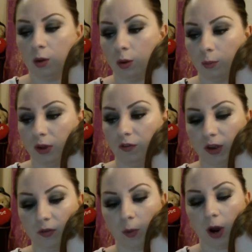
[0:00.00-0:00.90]
My
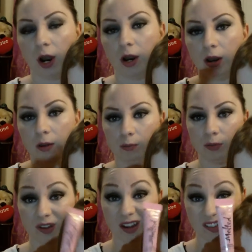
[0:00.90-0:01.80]
favorite part,
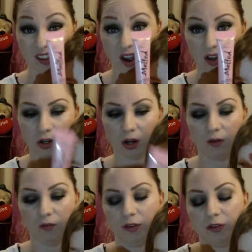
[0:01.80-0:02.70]
besides the color of
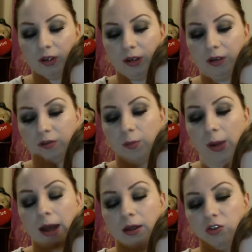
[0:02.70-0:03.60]
this, is the
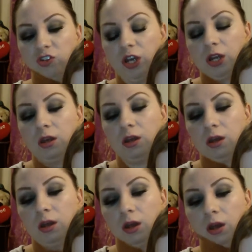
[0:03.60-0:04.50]
packaging.
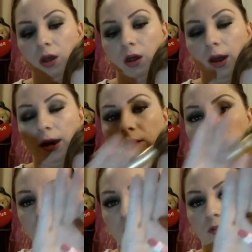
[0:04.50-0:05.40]
I
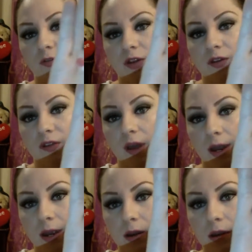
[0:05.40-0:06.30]
love the
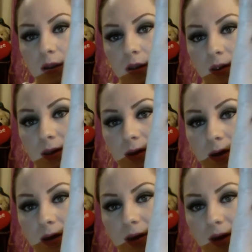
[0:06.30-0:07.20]
design
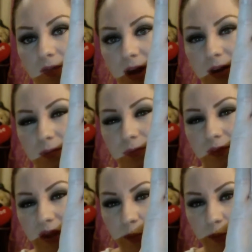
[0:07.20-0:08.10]
of that
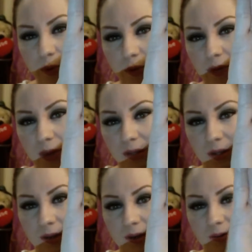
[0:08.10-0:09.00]
tip, that
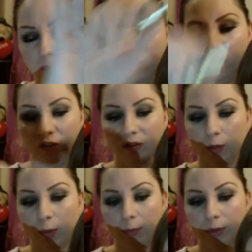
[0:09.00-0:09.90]
like spongy tip
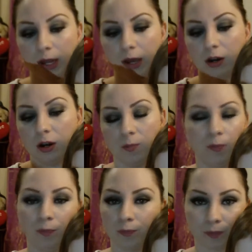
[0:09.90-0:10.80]
applicator.
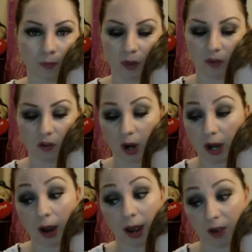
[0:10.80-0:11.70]
It's great.
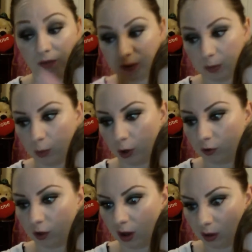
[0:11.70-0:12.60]
I have this in my purse
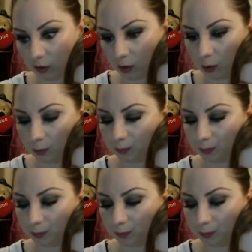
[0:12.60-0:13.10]
also.